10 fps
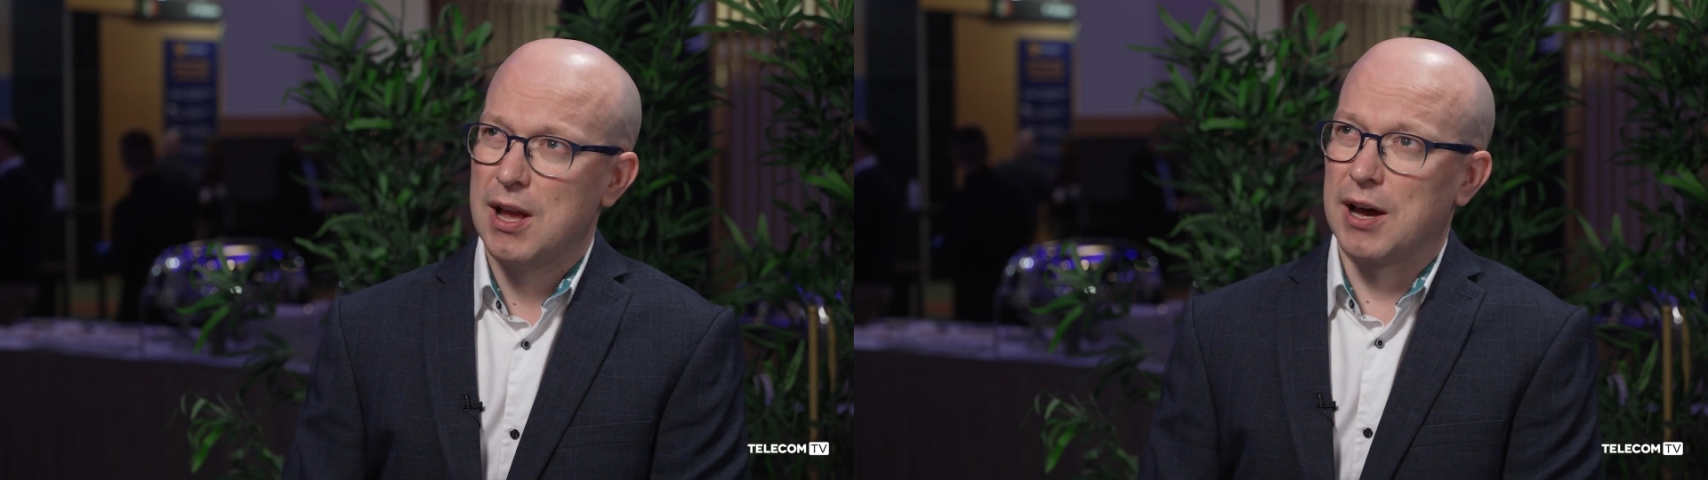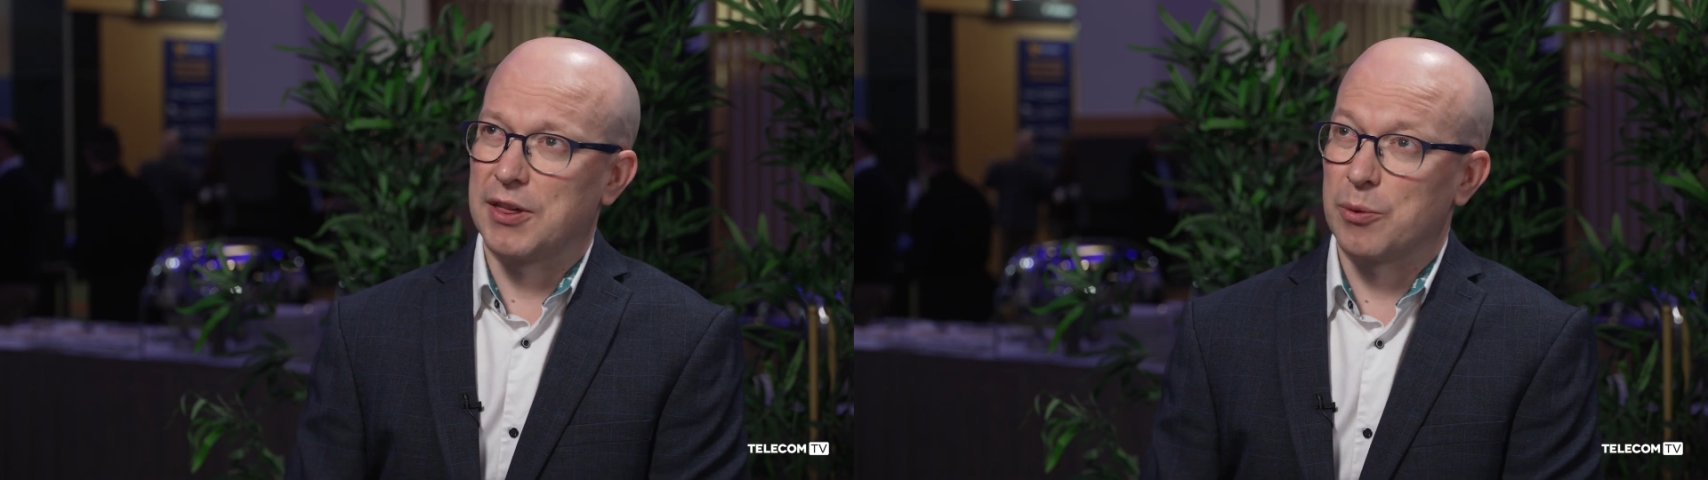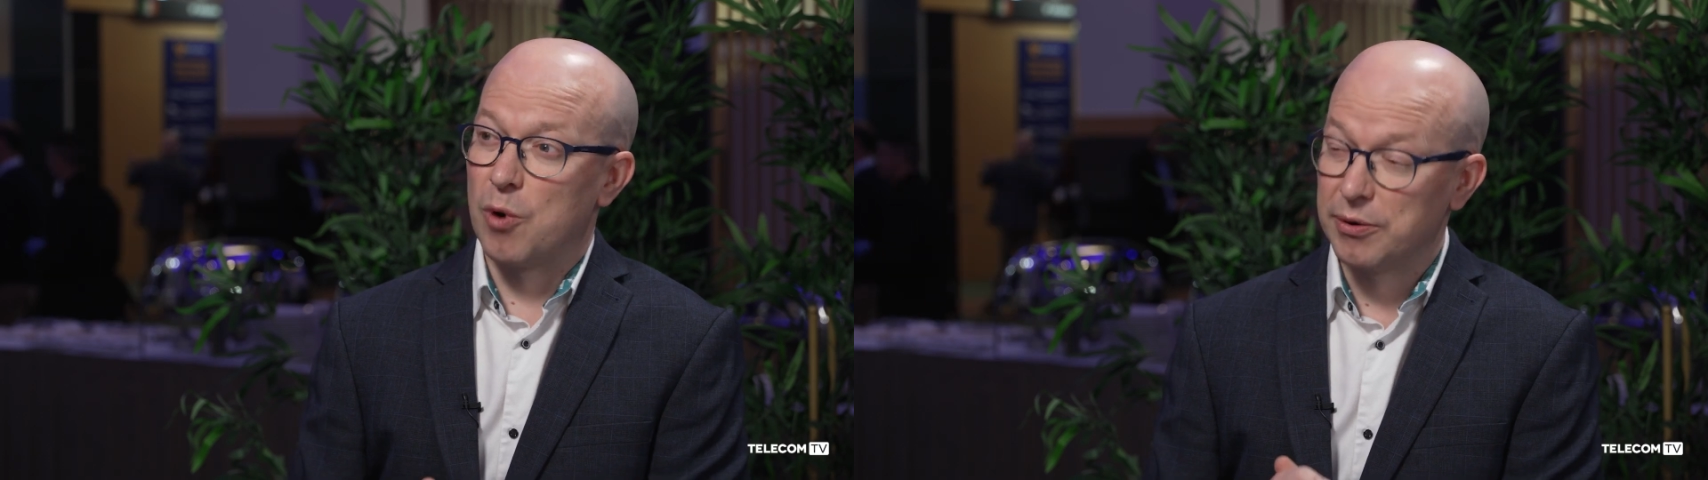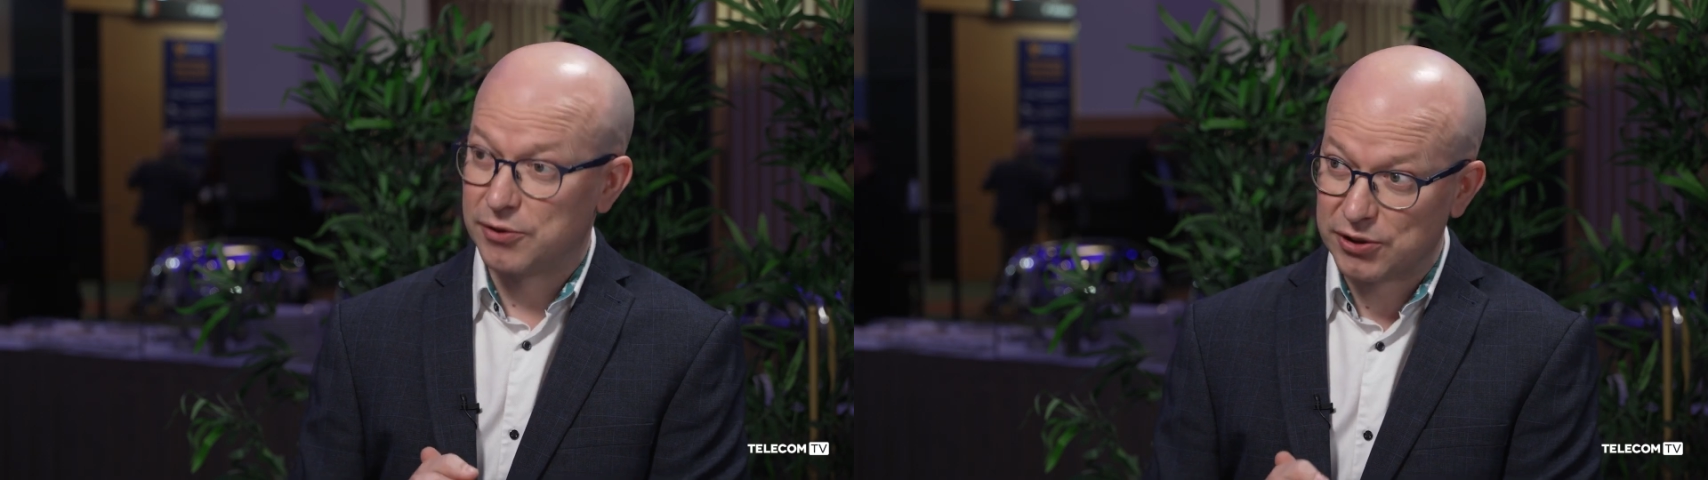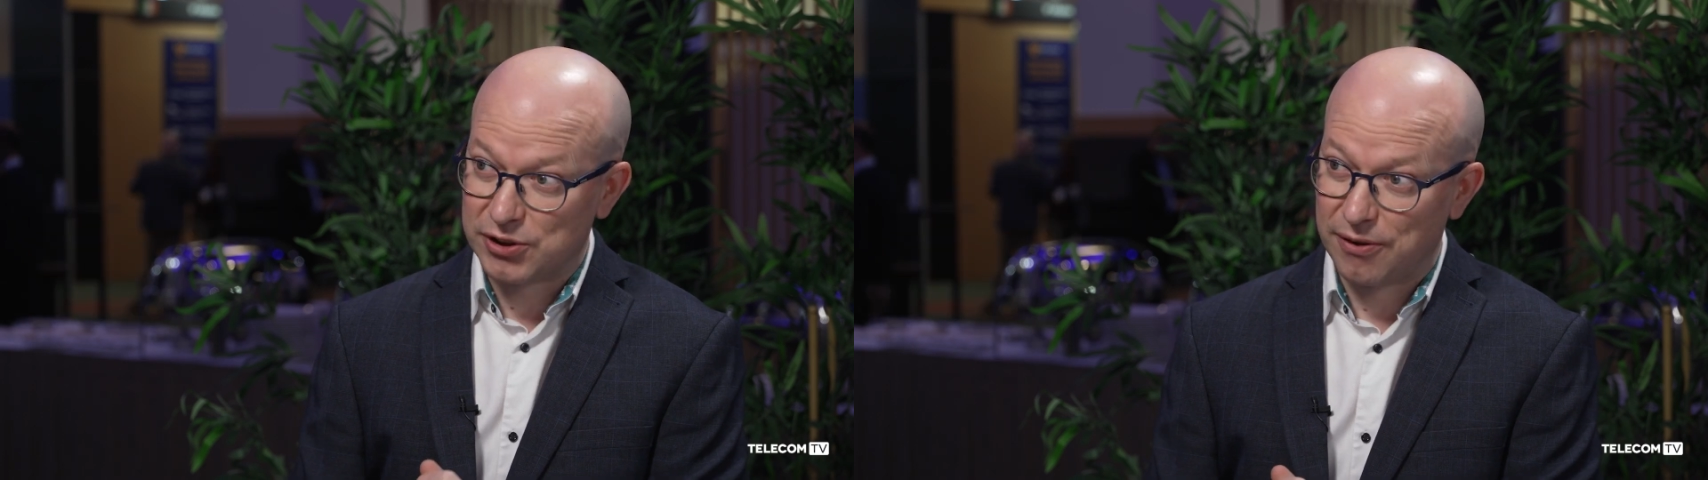I think what we've
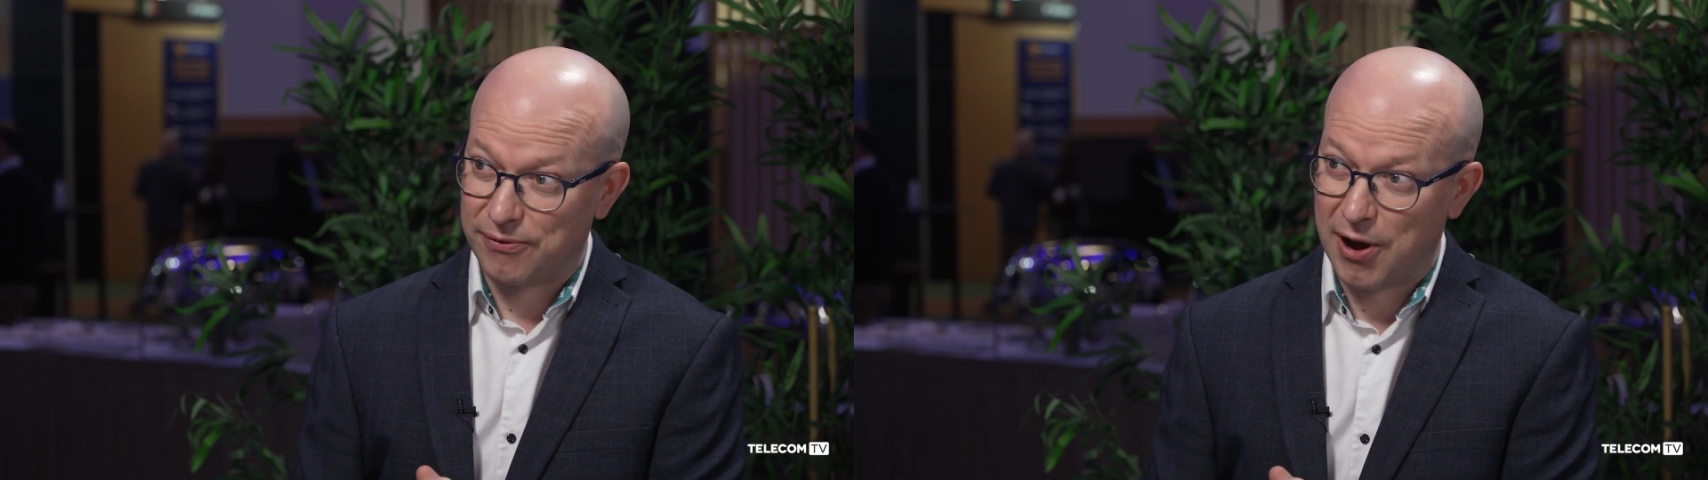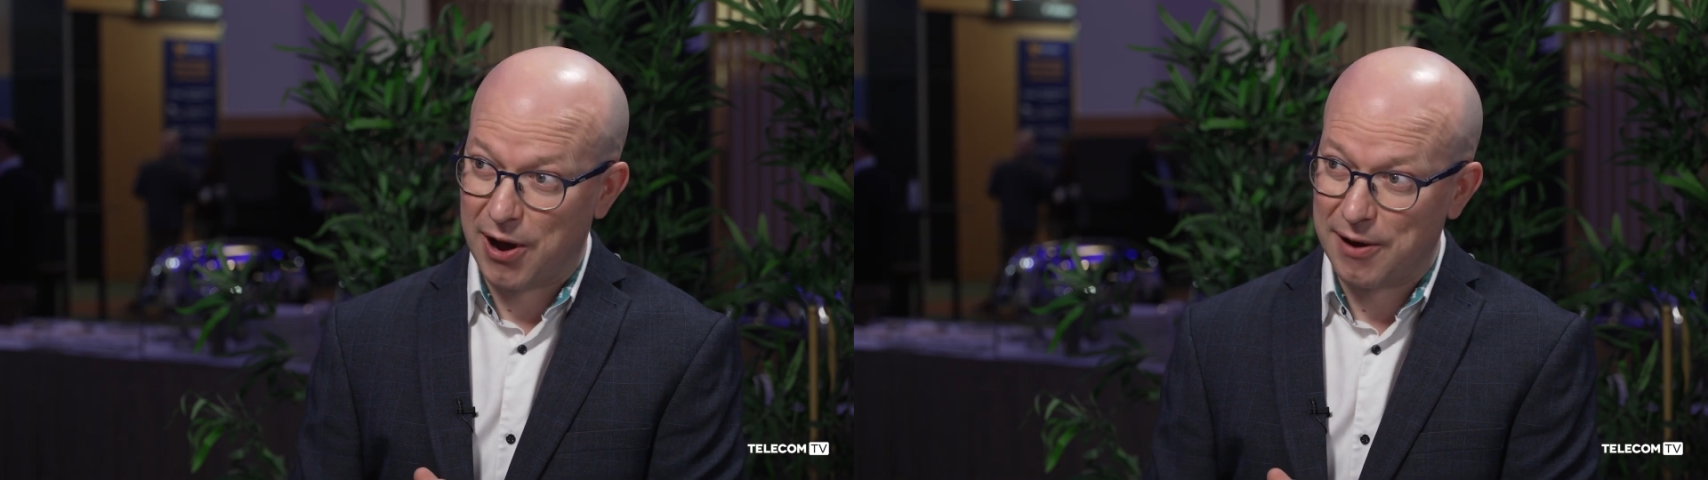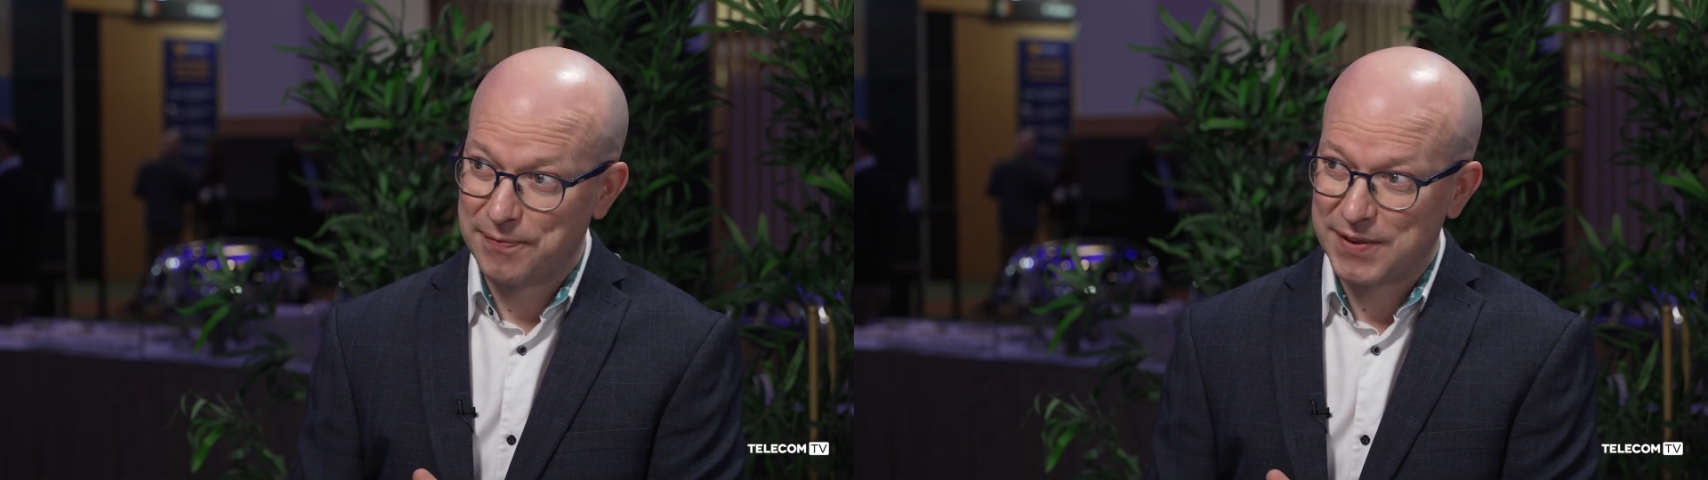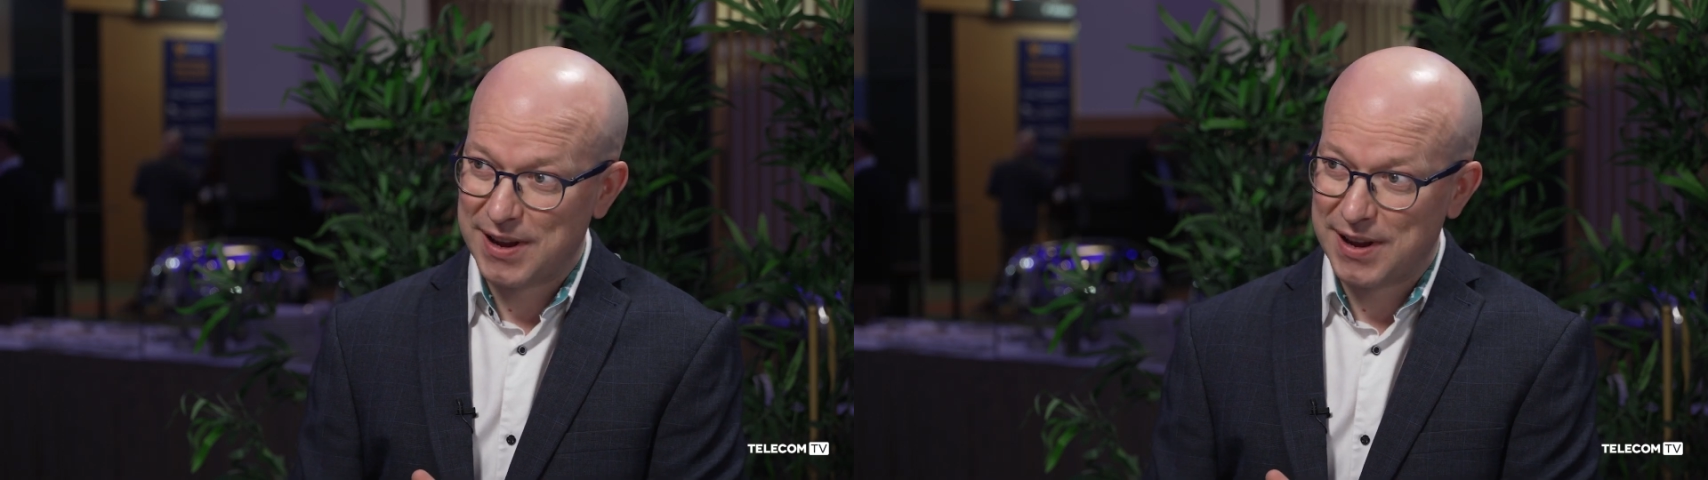done so far,